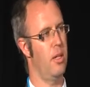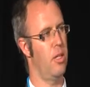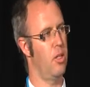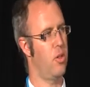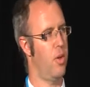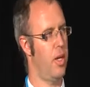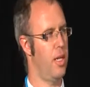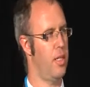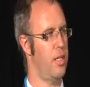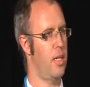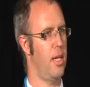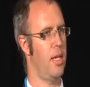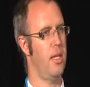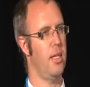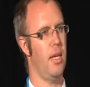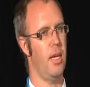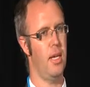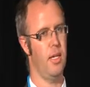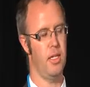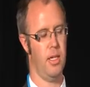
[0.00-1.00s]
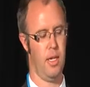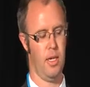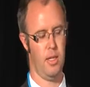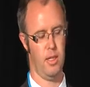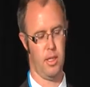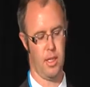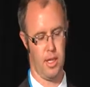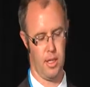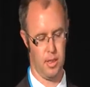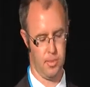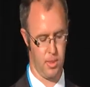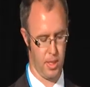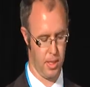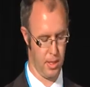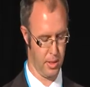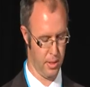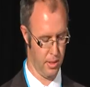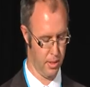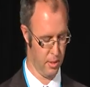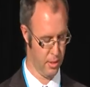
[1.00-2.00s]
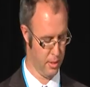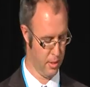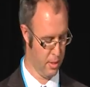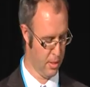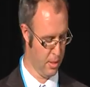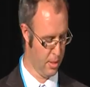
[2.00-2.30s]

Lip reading: translate that out into other markets.